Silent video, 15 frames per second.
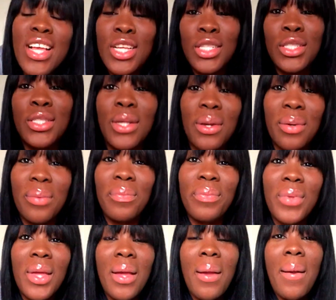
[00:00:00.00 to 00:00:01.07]
So,
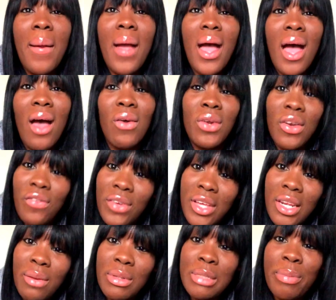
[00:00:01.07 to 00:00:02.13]
I'll never
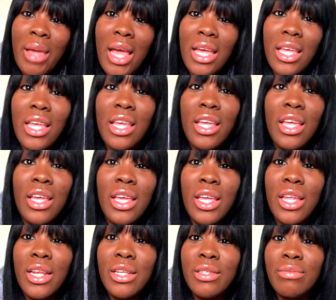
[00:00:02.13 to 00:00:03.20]
forget, it was back
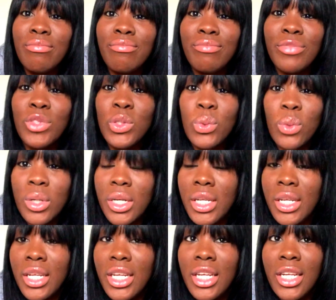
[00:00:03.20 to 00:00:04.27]
in
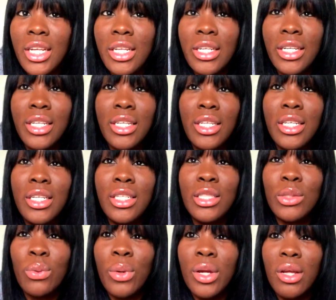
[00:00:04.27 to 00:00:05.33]

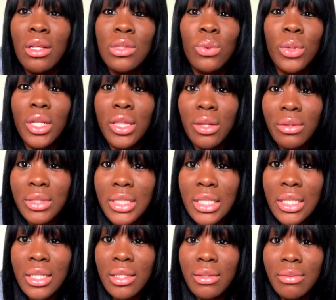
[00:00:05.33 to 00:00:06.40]
2012,
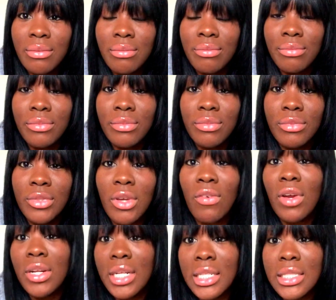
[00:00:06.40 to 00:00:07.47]
2013,
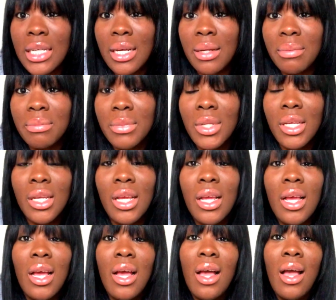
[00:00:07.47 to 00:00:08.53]
around that time.
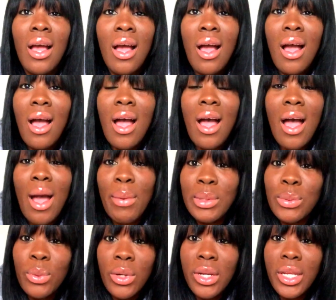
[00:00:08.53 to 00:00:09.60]
I
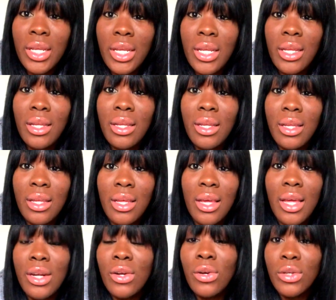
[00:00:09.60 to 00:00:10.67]
was working
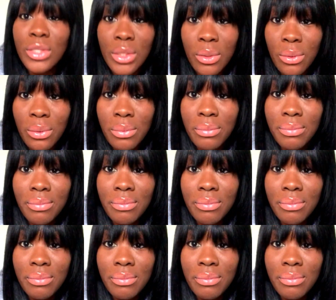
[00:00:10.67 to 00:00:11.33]
at a nursing home.